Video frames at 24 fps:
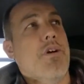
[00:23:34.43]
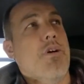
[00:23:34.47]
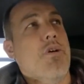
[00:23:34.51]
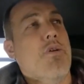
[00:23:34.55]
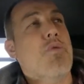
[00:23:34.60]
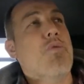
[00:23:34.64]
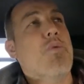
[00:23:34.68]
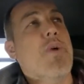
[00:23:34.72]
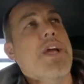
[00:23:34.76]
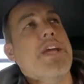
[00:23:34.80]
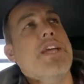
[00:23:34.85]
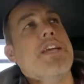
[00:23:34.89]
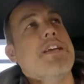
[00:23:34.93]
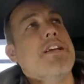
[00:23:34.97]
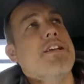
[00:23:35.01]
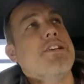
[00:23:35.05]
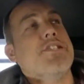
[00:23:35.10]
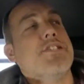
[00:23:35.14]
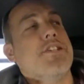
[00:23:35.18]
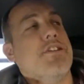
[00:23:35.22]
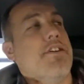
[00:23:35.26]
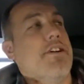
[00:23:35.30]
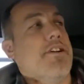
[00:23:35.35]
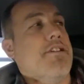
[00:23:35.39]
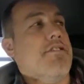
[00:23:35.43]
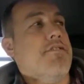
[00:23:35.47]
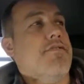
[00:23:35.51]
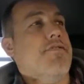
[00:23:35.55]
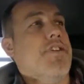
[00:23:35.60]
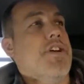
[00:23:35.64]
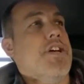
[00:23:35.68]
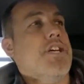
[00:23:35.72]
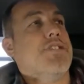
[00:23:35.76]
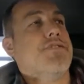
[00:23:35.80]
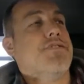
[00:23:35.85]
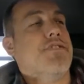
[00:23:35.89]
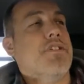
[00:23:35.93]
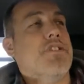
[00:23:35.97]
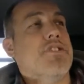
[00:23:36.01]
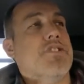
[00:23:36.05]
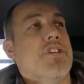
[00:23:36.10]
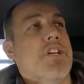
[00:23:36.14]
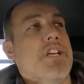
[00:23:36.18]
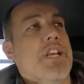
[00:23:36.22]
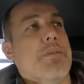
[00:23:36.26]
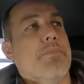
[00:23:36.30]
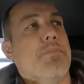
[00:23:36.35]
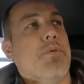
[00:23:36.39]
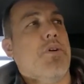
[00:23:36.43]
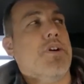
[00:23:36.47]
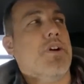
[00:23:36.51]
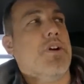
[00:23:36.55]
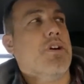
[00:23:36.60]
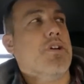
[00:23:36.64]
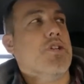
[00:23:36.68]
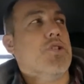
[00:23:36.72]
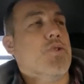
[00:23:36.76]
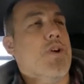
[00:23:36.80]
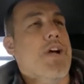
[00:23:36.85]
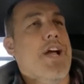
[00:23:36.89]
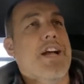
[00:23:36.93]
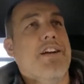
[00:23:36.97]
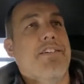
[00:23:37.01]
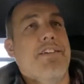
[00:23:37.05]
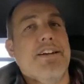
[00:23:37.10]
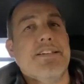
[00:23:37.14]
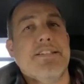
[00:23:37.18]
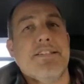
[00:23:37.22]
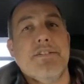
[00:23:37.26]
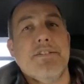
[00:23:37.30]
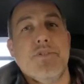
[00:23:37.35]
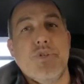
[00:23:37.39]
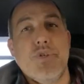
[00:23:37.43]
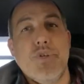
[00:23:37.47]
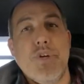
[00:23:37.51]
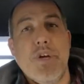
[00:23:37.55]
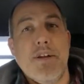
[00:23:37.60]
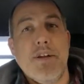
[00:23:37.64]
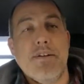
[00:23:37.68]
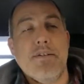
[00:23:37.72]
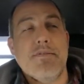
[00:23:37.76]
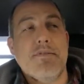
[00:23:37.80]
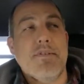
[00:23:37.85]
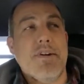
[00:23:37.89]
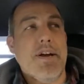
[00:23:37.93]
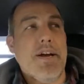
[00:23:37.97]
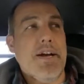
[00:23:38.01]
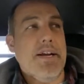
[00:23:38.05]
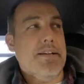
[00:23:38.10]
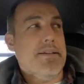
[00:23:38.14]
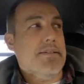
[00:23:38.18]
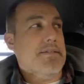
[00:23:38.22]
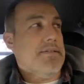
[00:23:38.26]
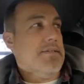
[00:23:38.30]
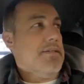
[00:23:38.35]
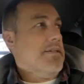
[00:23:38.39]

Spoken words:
a way easier interface for setting up all your drag racing shit, right?